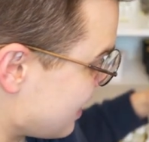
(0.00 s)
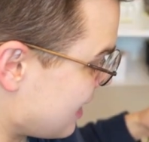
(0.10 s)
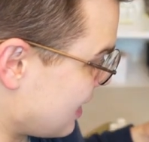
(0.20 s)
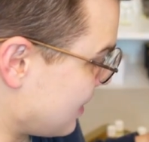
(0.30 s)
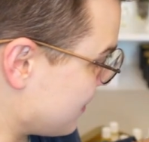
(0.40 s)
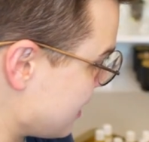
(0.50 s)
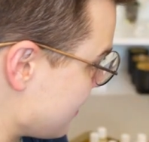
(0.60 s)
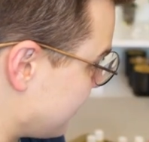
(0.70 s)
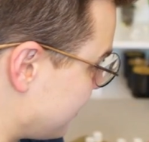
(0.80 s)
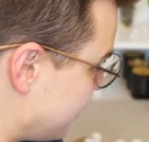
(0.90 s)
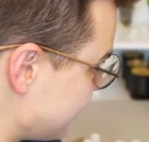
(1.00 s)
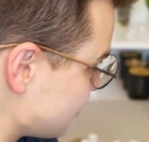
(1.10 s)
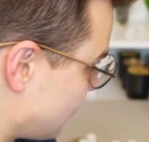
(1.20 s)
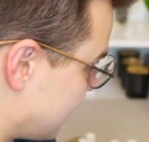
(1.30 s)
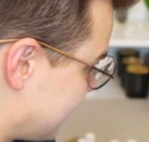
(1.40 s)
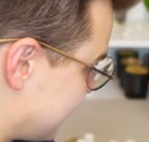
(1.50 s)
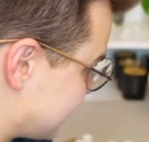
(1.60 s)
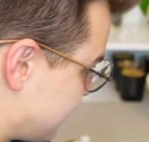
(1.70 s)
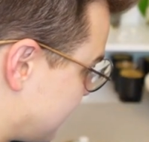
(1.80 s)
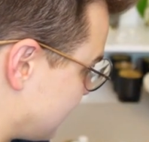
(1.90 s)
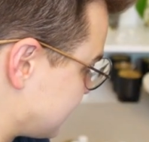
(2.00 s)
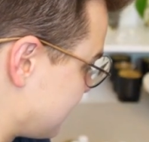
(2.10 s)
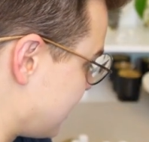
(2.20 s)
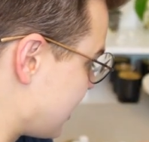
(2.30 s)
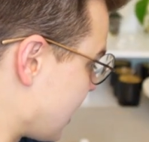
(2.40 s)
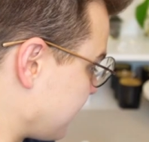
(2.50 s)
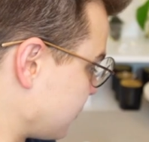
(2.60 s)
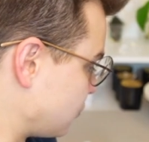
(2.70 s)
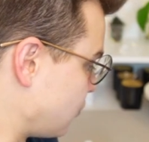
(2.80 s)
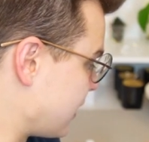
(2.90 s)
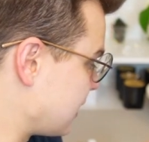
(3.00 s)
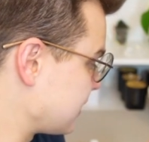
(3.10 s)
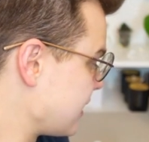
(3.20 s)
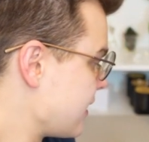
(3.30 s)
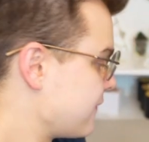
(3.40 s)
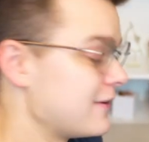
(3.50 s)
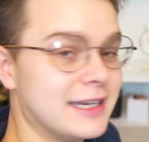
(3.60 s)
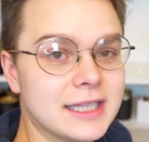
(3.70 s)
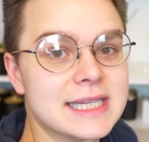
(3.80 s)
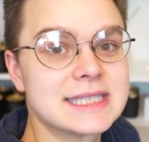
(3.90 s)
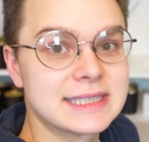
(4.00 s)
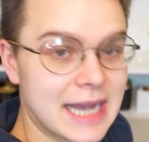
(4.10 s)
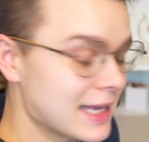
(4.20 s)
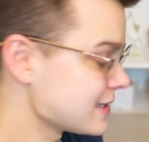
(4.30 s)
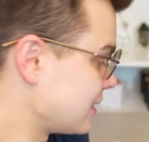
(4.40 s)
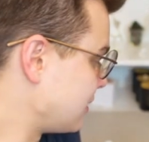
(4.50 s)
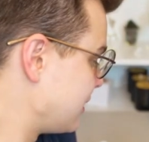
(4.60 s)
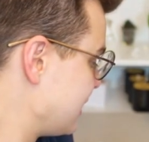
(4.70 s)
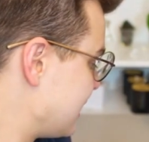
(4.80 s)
Um, but this one is supposed to be coupled with vanilla santal.